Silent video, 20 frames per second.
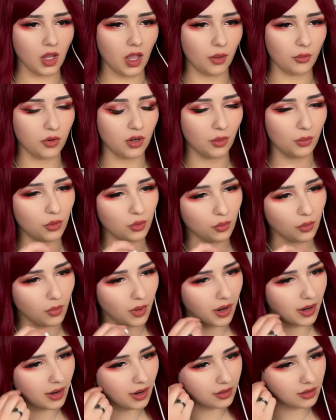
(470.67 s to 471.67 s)
I'm gonna put
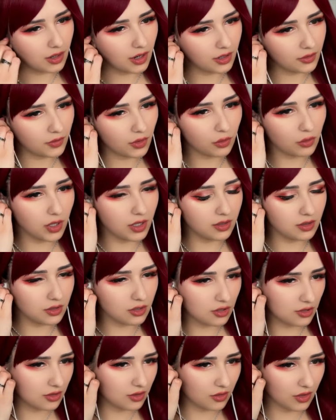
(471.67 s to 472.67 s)
my other headphone in
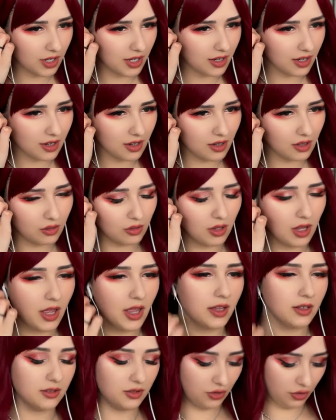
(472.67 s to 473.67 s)
just to heal.
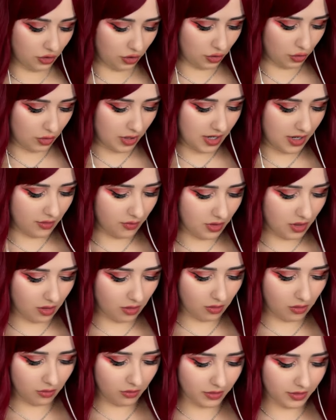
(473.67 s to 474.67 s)
It's just to hear it
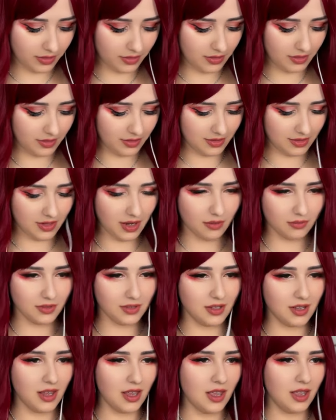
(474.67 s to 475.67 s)
all, because it
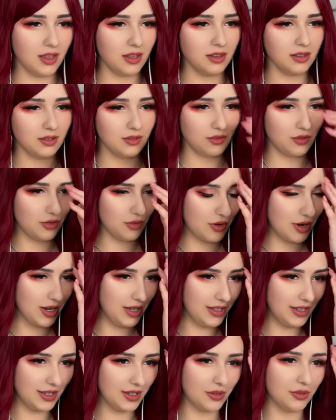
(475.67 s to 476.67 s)
sounds
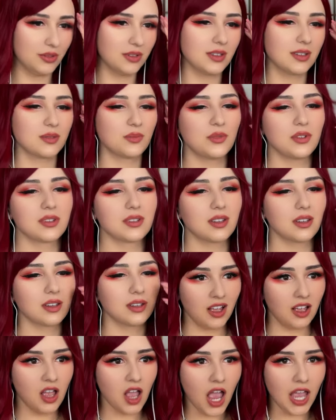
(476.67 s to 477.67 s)
really good, this music.
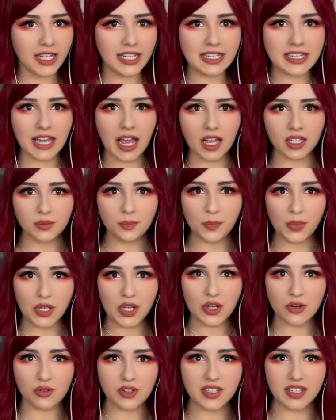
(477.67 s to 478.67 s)
And he can't
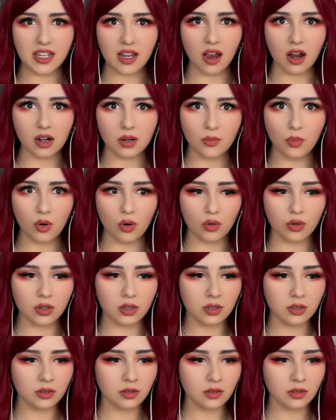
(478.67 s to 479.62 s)
pierce the armor!